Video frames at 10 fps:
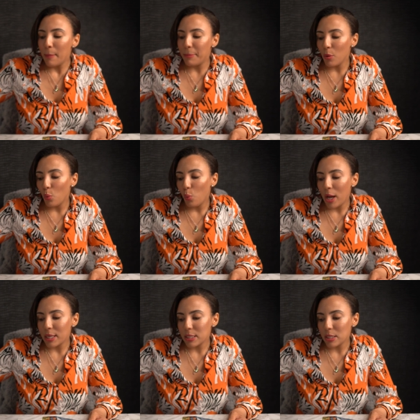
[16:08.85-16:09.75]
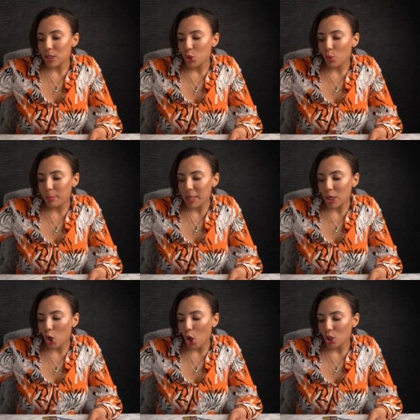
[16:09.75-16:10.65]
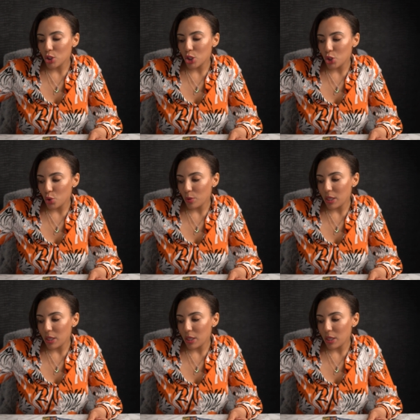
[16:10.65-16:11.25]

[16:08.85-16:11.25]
But what you are being called to do